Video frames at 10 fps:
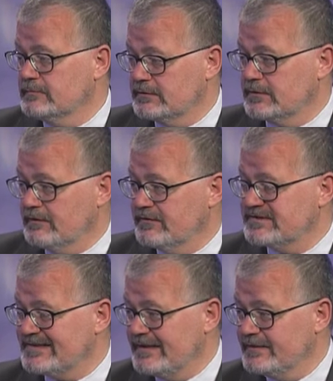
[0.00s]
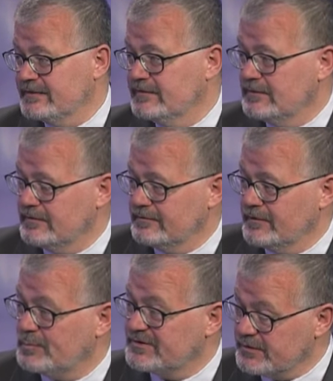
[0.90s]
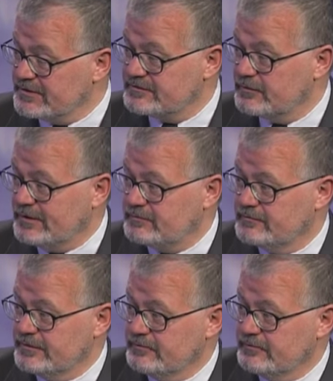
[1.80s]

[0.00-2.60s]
to kind of understand the opportunities for retrofit?